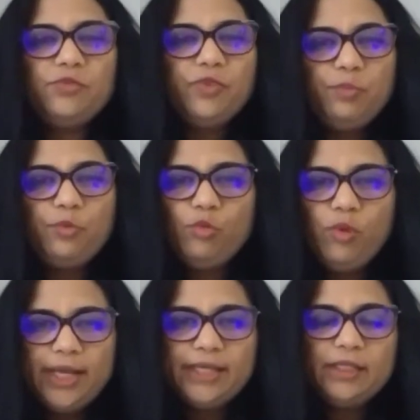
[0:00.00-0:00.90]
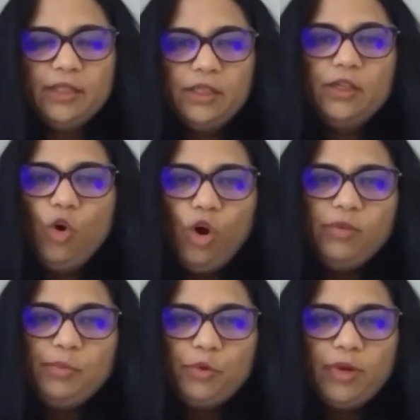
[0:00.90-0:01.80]
all
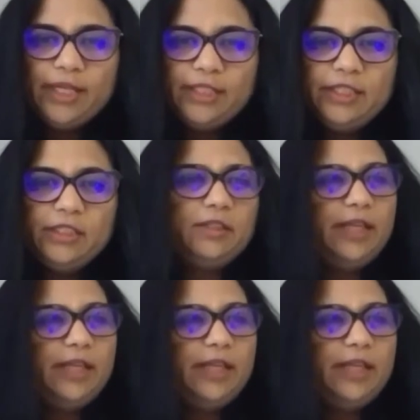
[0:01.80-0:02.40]
we provide is